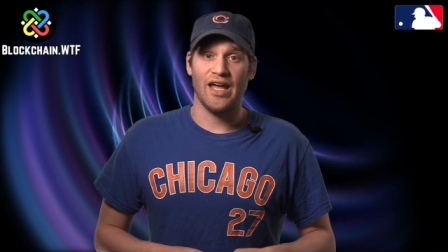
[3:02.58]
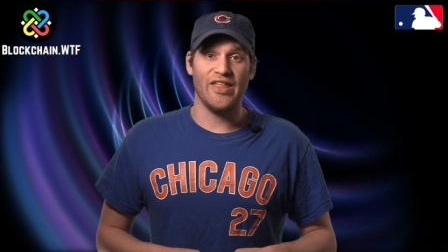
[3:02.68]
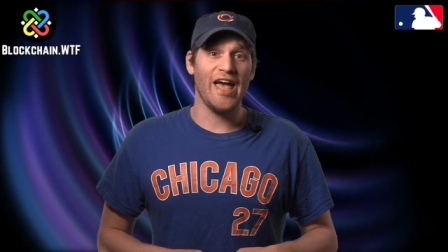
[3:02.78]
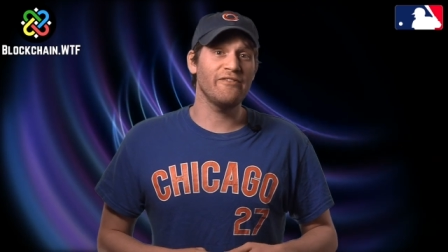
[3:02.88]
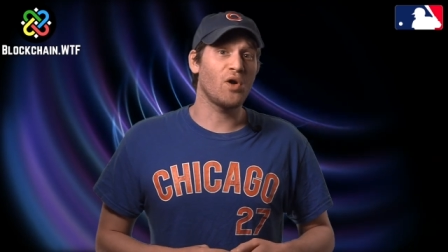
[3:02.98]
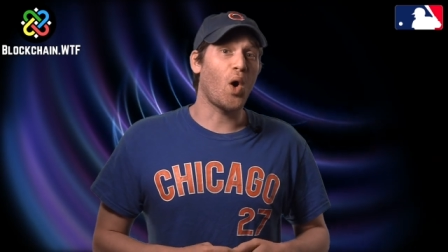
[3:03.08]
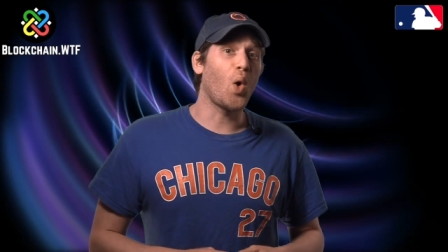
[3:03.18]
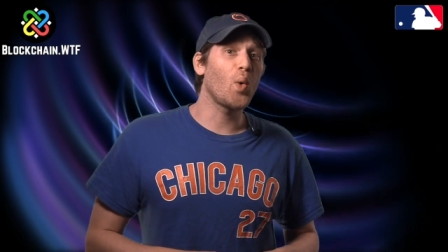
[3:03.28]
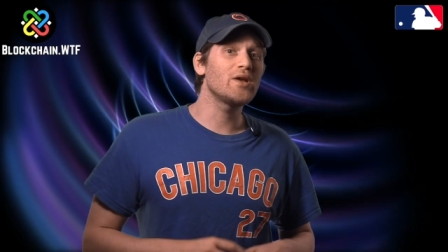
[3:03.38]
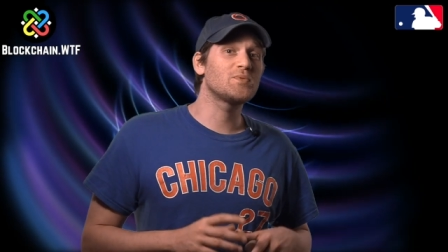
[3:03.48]
And they haven't
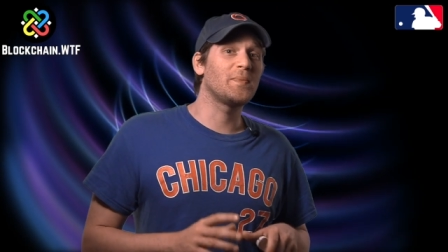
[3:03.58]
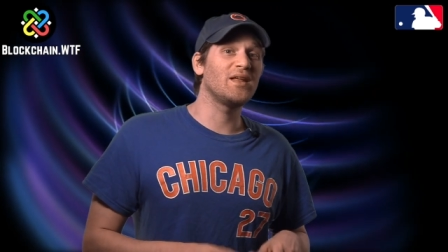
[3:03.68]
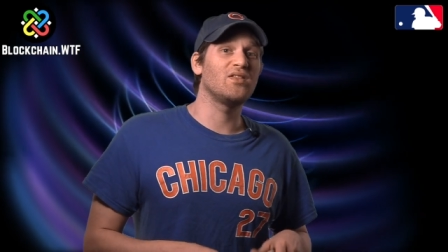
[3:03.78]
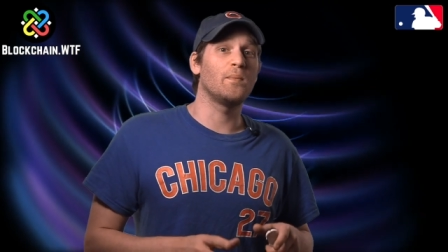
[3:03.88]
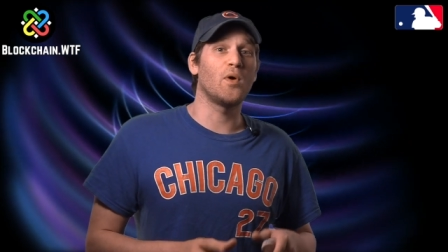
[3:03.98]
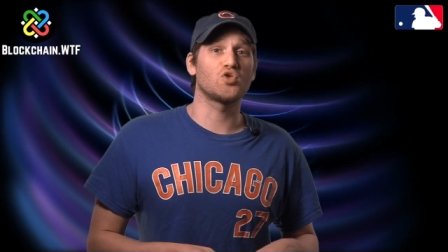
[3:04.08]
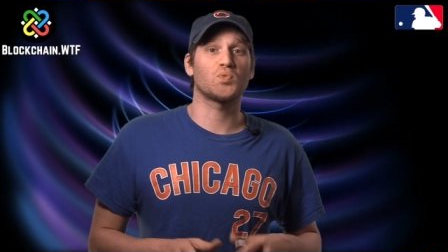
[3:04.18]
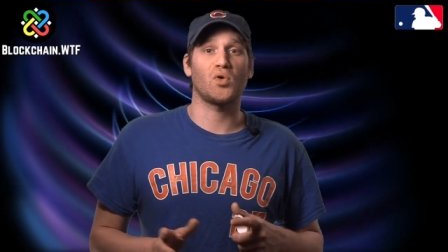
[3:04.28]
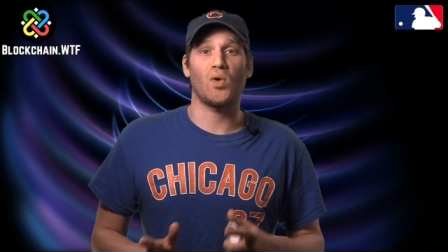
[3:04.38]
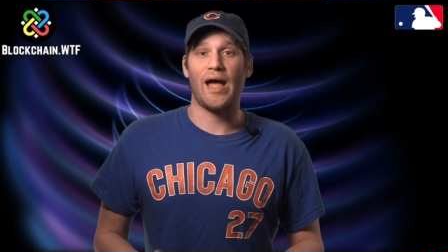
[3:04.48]
always been the
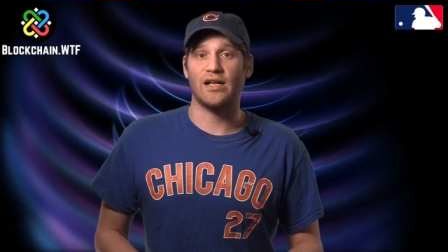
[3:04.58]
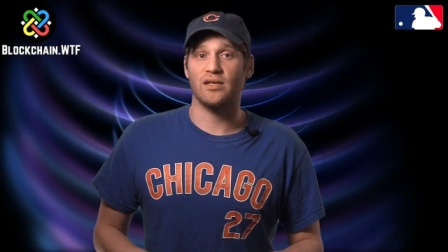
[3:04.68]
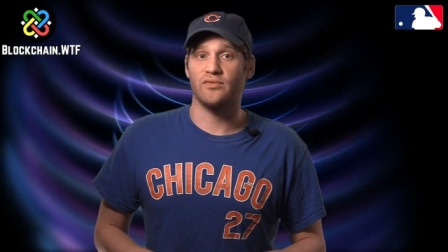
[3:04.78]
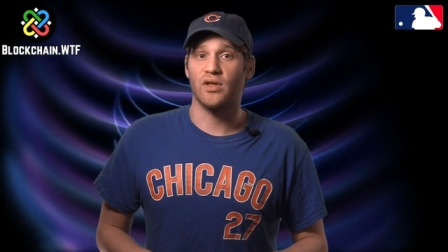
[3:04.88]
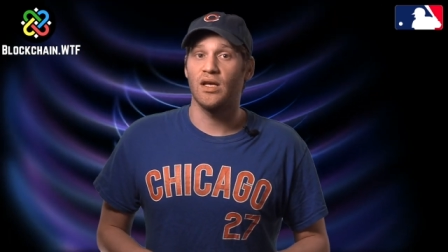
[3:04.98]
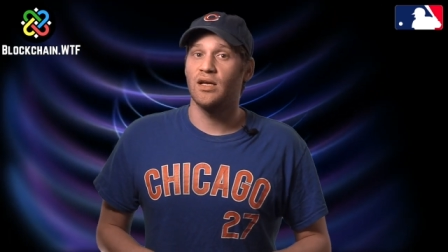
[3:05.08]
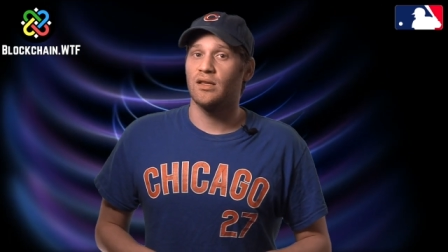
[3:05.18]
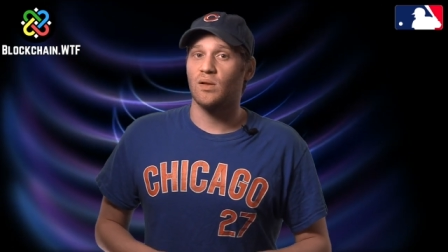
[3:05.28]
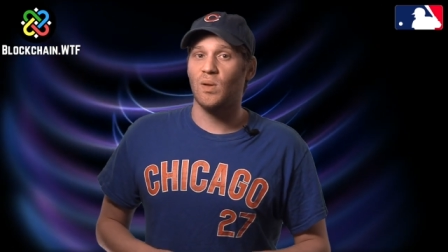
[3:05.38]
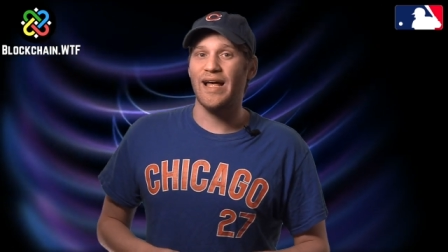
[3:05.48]
most proactive.
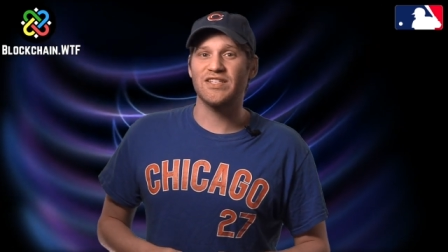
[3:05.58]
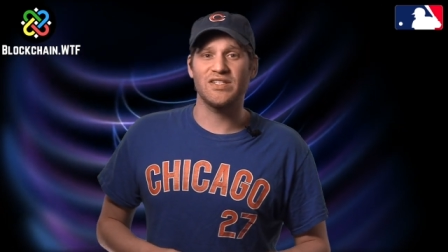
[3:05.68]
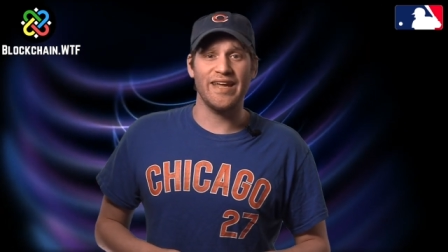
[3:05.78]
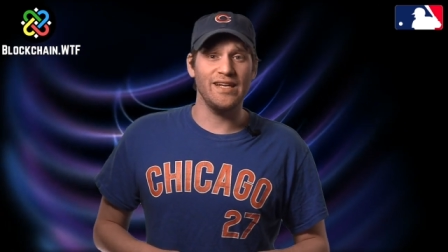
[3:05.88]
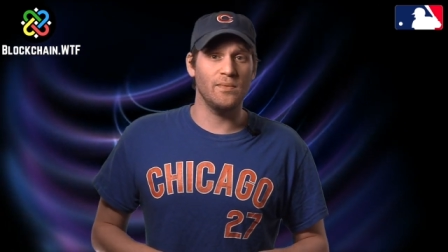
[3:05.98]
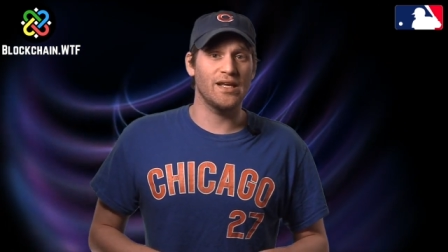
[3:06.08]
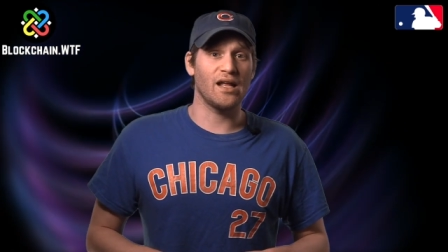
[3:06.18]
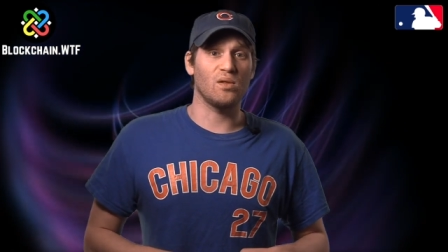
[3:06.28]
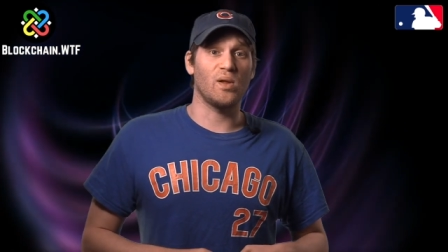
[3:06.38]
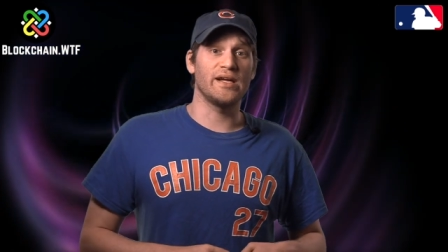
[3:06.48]
The last stadium to
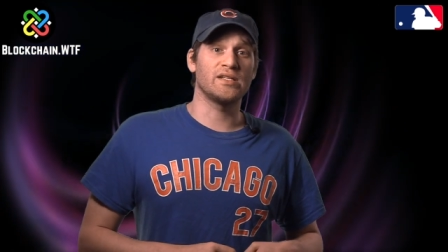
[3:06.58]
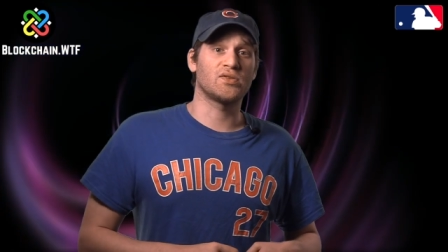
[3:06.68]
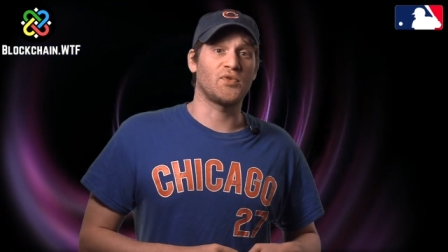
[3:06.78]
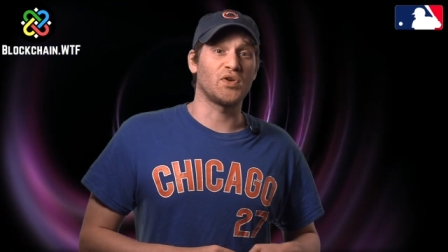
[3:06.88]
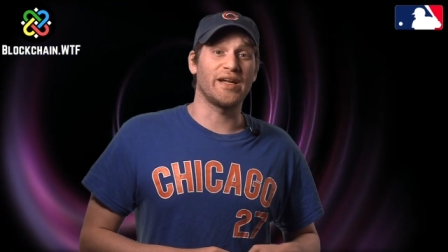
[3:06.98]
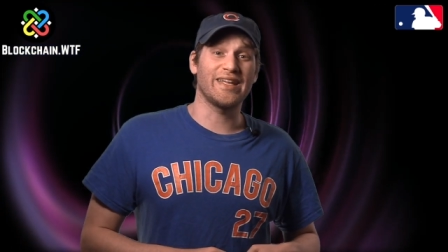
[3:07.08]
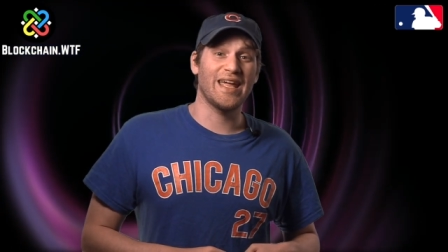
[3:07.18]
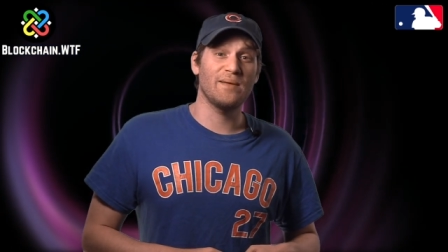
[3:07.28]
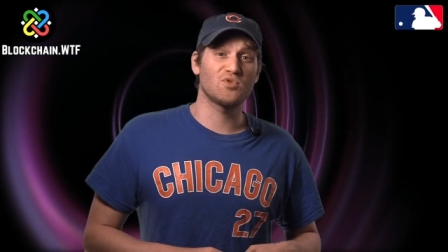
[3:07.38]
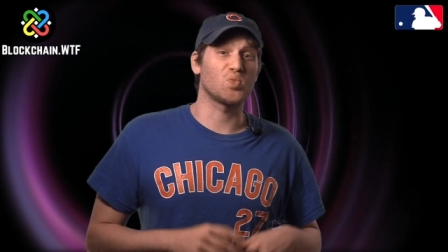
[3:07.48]
get lights for night games